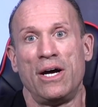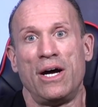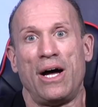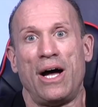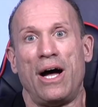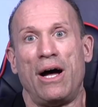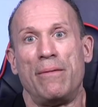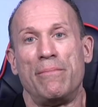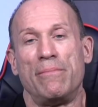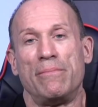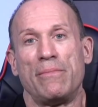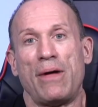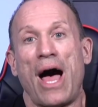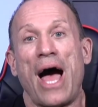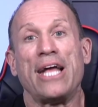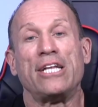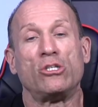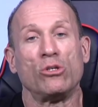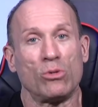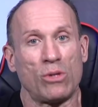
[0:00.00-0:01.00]

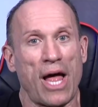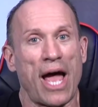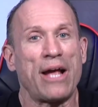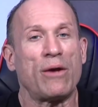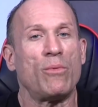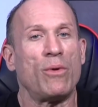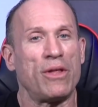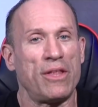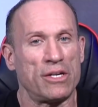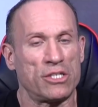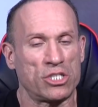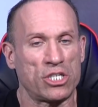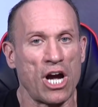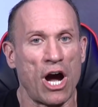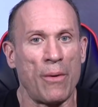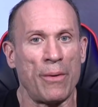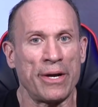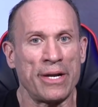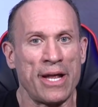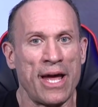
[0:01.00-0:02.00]
I do like where it's
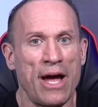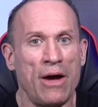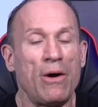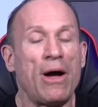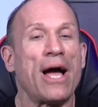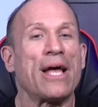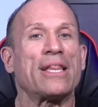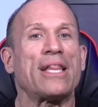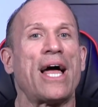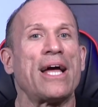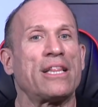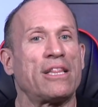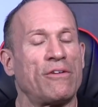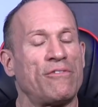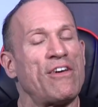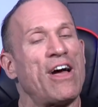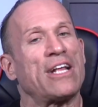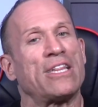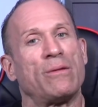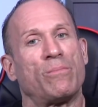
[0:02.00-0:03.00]
going now. I like the
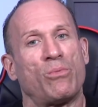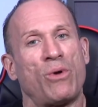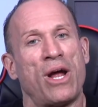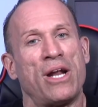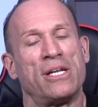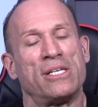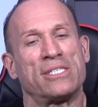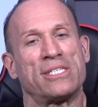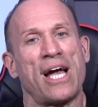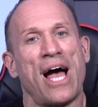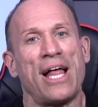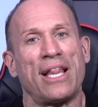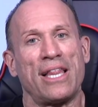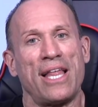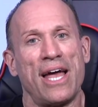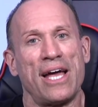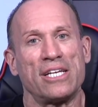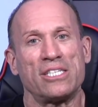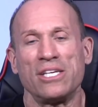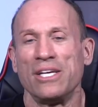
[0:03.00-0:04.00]
fact that Brandon's got
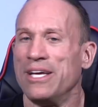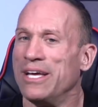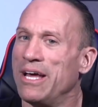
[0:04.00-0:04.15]
legs,